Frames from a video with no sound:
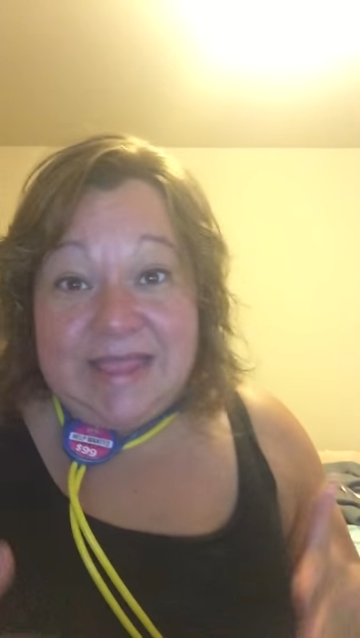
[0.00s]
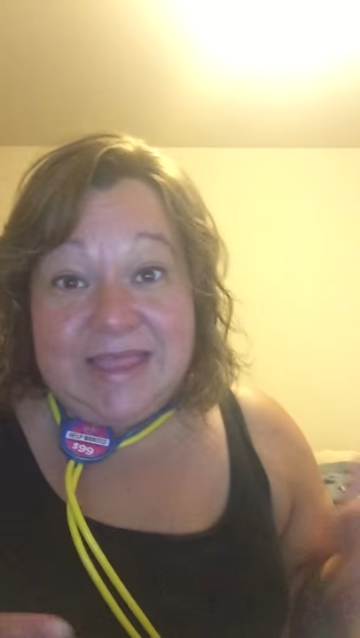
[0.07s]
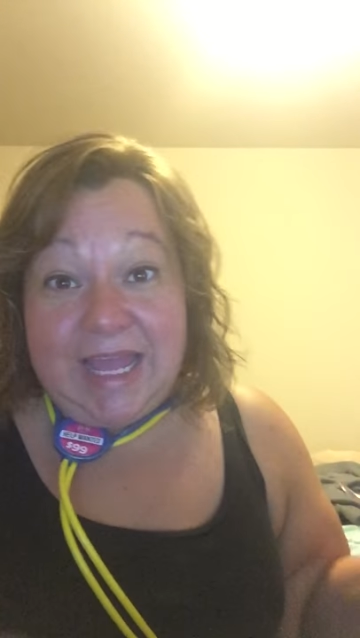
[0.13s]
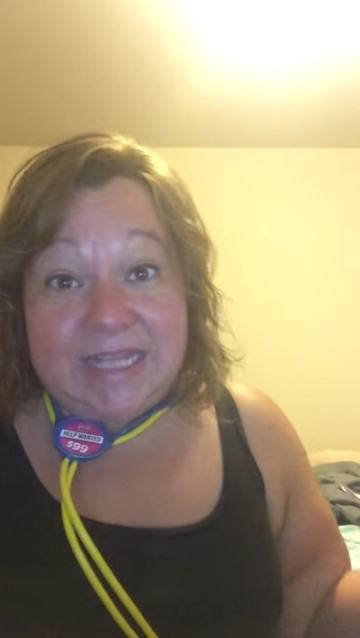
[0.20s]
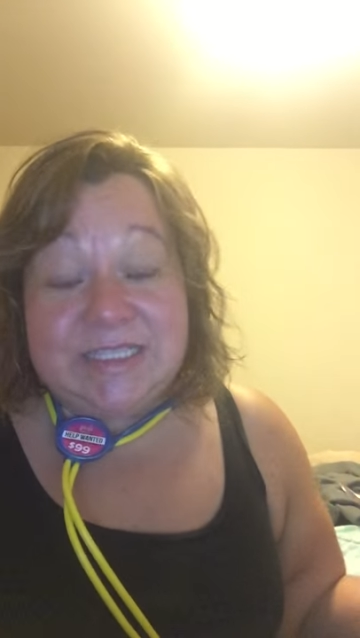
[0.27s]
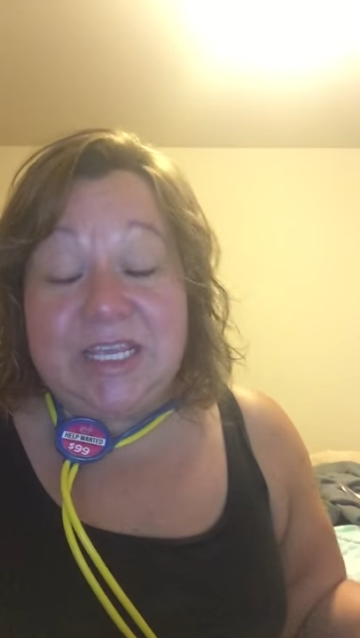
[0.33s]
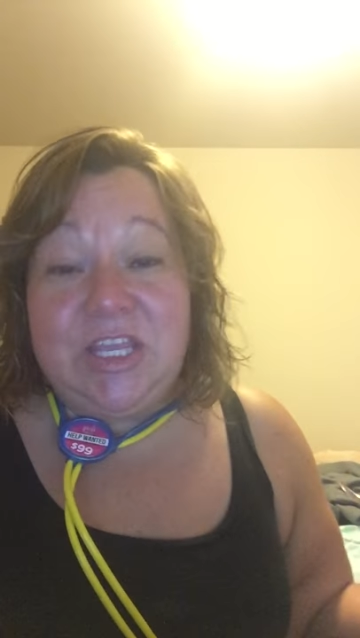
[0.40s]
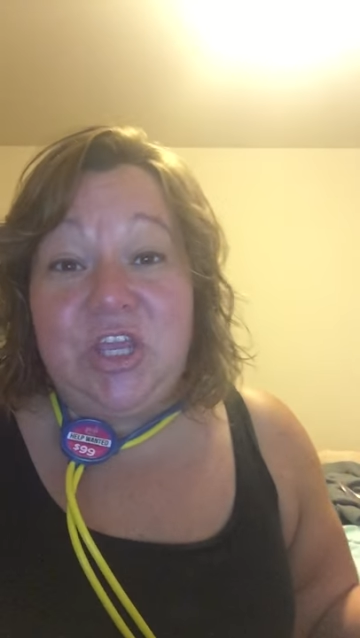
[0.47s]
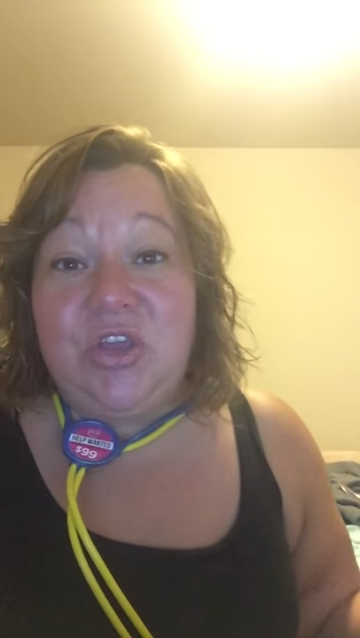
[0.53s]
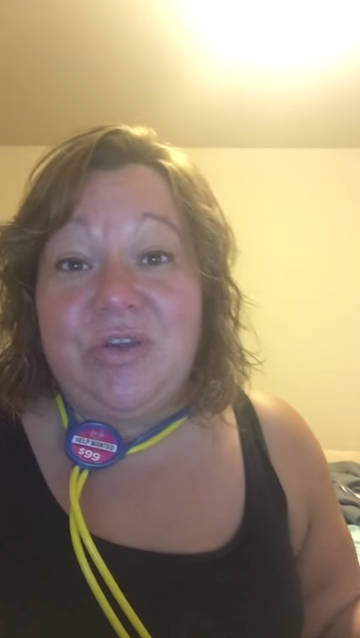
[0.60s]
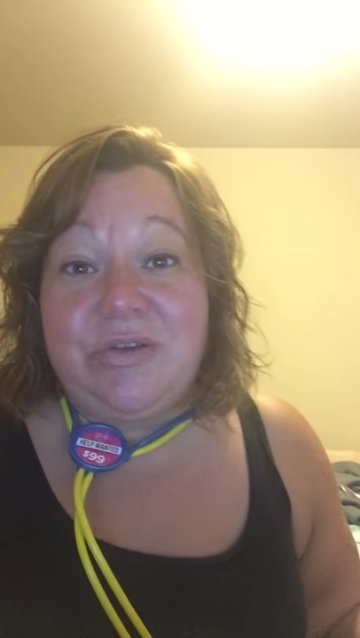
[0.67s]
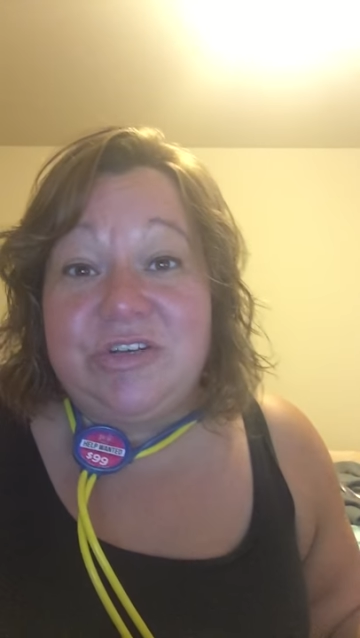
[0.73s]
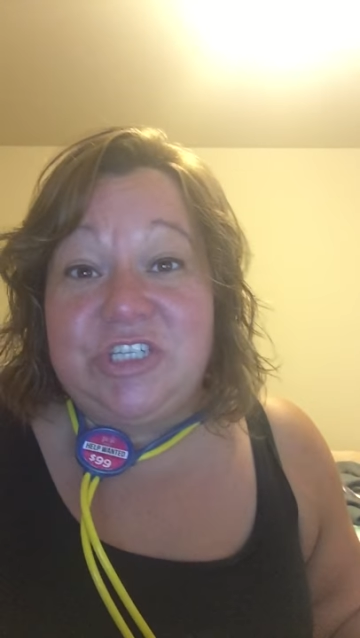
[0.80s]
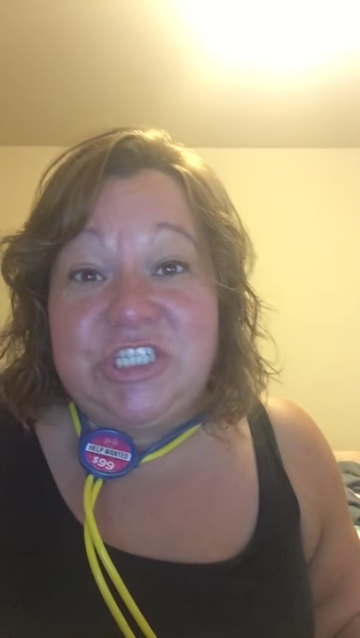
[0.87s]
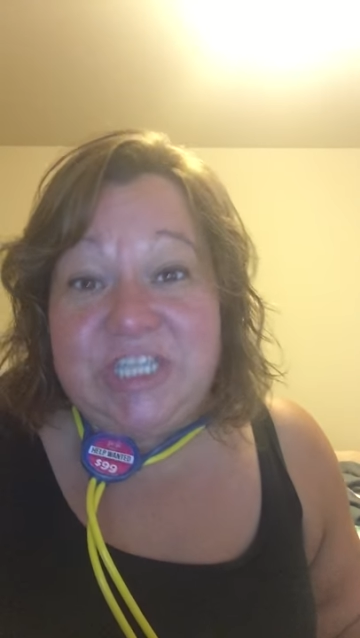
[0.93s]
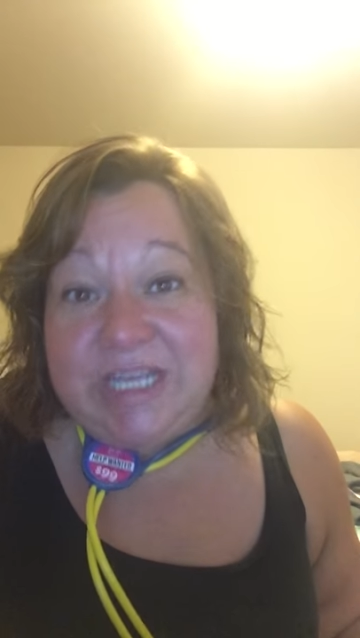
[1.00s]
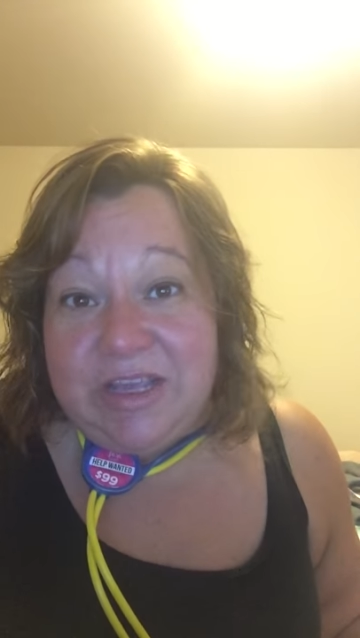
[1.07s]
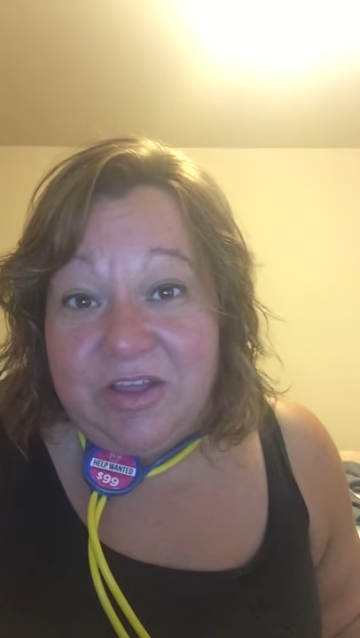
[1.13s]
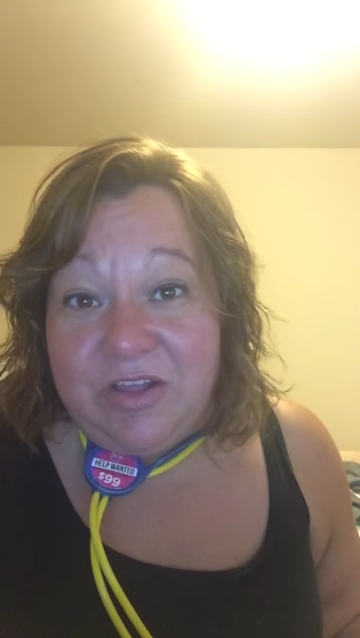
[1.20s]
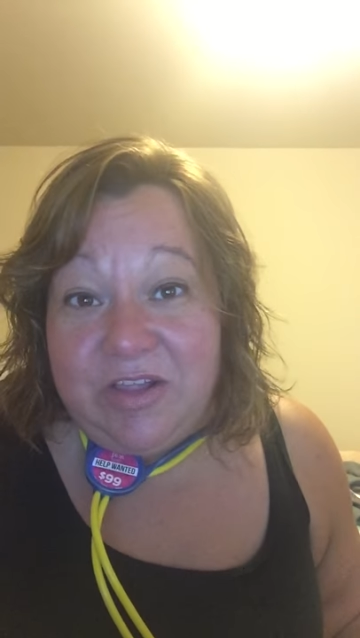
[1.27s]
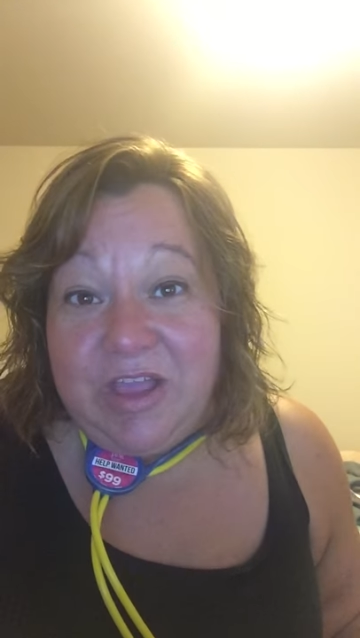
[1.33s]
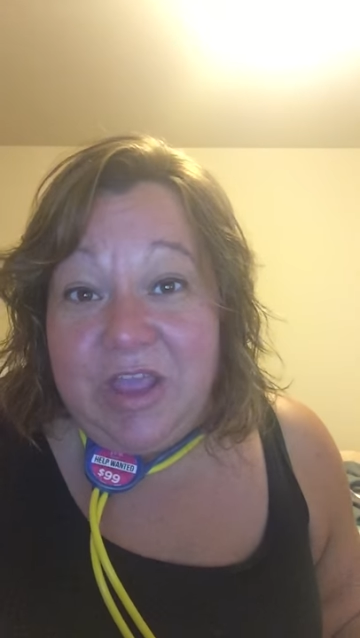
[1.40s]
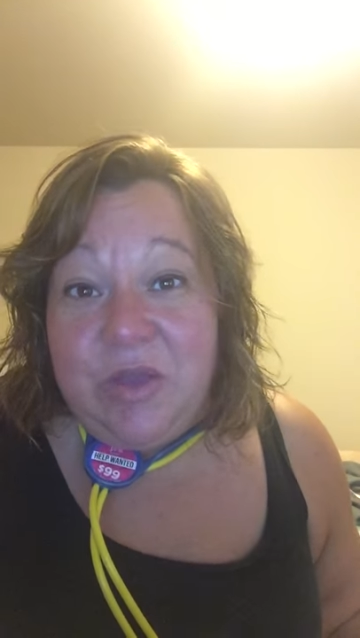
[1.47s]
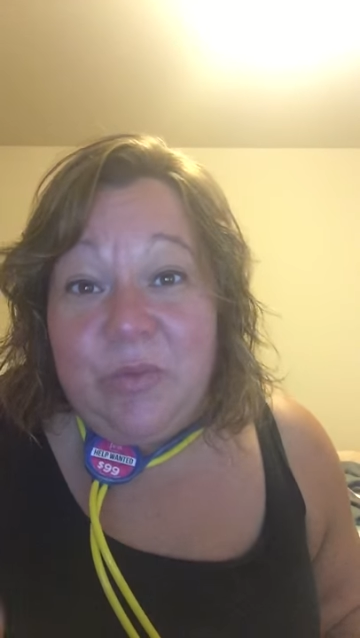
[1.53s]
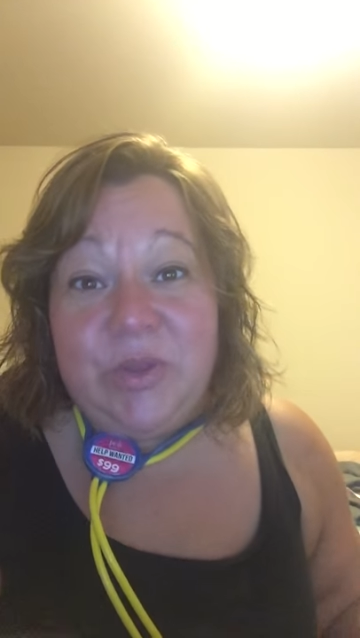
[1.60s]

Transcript: That's a huge deal